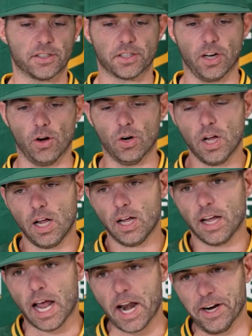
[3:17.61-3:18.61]
So,
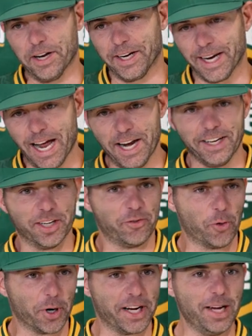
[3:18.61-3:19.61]
and again, in a
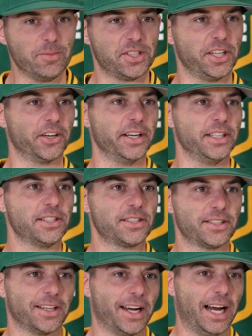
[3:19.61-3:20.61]
four-game
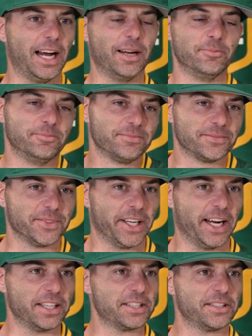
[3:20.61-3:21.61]
series, um, you
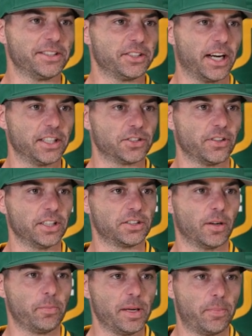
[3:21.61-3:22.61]
got to kind of stretch
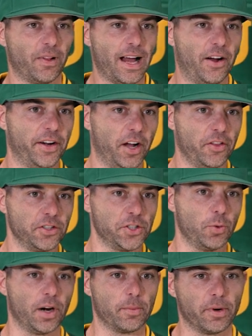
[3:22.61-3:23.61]
some people out, and others
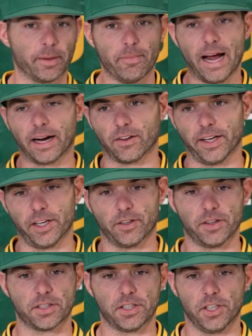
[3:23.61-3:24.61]
you want to bring back later
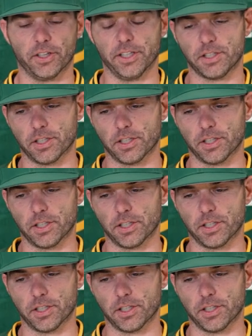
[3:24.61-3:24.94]
in the series.